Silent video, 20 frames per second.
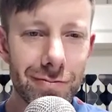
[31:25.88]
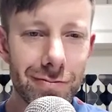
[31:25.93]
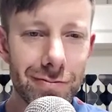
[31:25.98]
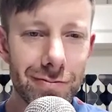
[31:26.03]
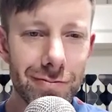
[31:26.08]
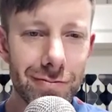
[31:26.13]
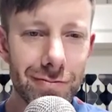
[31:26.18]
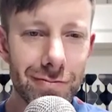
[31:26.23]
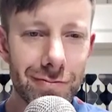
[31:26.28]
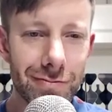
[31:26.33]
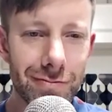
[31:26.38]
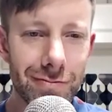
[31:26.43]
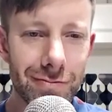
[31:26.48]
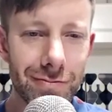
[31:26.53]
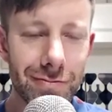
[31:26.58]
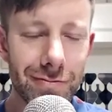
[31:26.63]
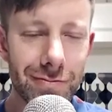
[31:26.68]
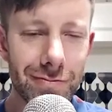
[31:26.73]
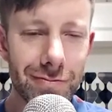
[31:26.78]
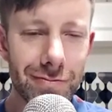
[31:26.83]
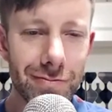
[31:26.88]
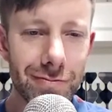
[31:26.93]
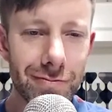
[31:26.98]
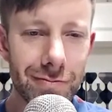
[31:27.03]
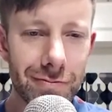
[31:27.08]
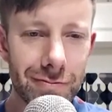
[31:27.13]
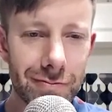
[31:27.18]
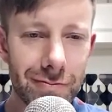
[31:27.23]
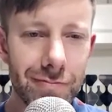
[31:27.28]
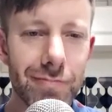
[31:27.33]

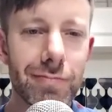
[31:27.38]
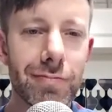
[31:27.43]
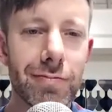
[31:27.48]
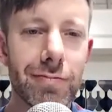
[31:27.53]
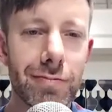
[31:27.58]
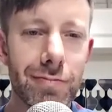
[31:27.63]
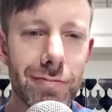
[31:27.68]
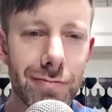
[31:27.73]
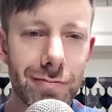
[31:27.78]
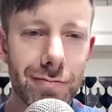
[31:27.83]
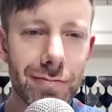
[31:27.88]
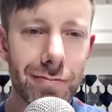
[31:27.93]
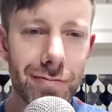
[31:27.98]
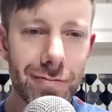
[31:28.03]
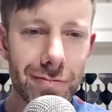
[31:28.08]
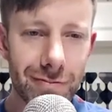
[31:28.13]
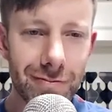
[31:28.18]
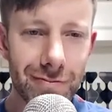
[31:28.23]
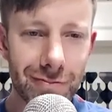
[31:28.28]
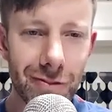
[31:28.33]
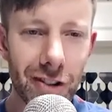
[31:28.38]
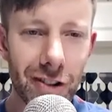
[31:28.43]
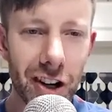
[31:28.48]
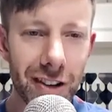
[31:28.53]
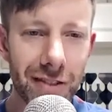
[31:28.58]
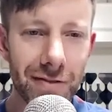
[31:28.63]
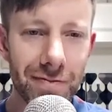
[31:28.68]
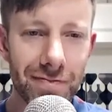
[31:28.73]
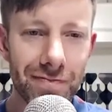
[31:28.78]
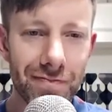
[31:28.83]

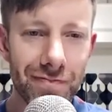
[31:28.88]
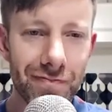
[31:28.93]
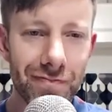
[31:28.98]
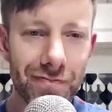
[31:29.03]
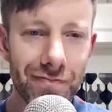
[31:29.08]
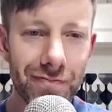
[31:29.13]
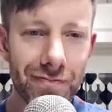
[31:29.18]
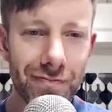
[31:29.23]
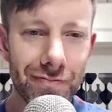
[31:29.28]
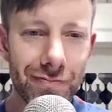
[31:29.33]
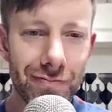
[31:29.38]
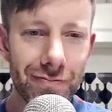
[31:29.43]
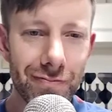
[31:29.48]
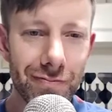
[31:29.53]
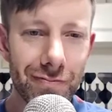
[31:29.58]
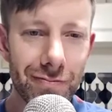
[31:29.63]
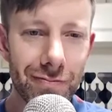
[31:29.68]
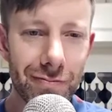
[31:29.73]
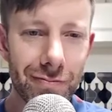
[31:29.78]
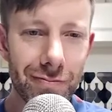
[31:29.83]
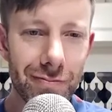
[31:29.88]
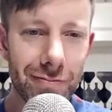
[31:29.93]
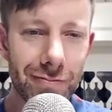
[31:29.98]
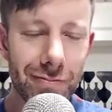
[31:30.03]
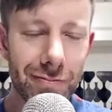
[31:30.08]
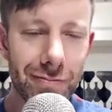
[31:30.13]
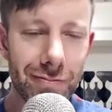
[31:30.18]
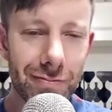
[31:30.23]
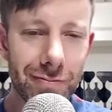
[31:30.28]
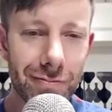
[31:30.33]

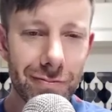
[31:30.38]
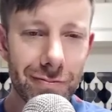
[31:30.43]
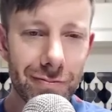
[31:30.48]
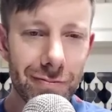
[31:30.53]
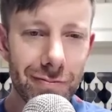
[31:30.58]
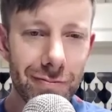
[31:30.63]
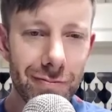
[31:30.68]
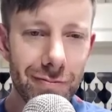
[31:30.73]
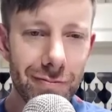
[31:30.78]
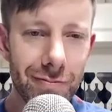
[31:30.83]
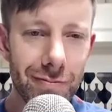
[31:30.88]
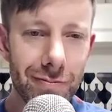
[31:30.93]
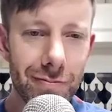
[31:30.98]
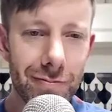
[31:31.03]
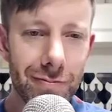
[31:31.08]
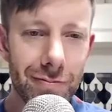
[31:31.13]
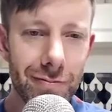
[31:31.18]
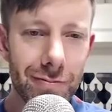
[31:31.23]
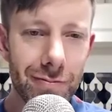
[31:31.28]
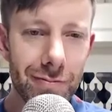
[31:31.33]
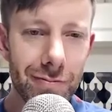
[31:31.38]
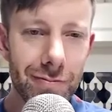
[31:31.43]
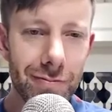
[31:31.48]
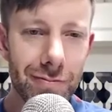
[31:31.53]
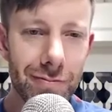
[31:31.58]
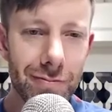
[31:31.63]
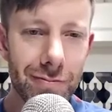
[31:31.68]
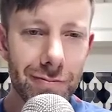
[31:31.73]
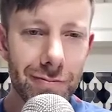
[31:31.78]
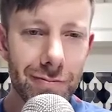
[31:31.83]

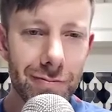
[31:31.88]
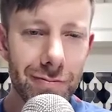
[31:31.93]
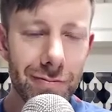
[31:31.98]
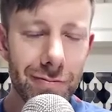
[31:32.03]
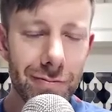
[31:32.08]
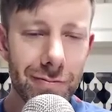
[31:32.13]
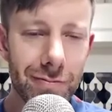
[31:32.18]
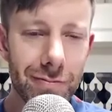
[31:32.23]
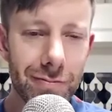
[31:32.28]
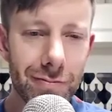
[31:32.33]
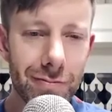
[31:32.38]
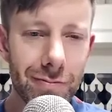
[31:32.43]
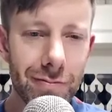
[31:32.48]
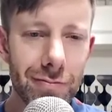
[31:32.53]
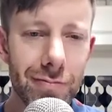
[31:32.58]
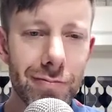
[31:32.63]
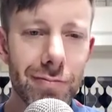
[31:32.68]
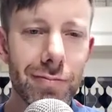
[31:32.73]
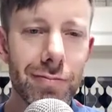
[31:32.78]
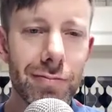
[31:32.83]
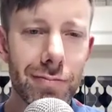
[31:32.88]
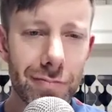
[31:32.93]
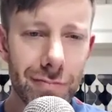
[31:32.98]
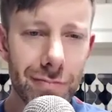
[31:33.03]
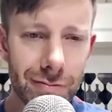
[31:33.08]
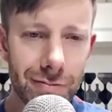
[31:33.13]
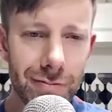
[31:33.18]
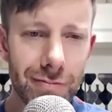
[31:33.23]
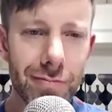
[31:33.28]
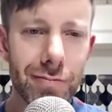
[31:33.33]

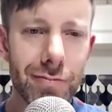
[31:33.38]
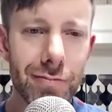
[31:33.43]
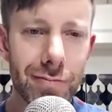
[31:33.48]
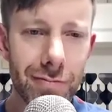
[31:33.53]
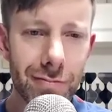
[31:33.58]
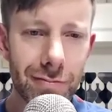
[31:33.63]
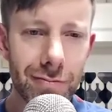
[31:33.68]
This person isn't speaking.